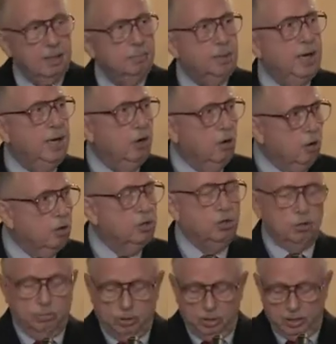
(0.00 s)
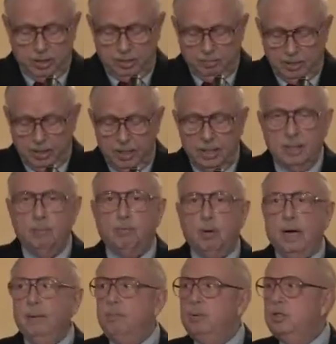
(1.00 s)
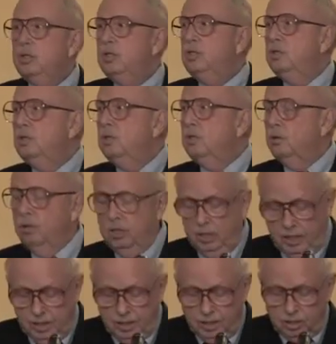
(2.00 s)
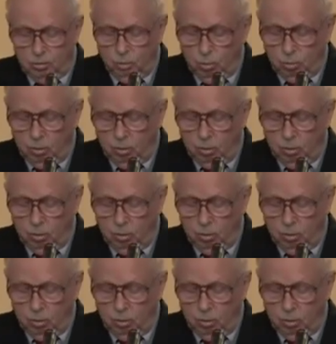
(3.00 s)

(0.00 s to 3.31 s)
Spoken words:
But I also believe that Proposition 13 is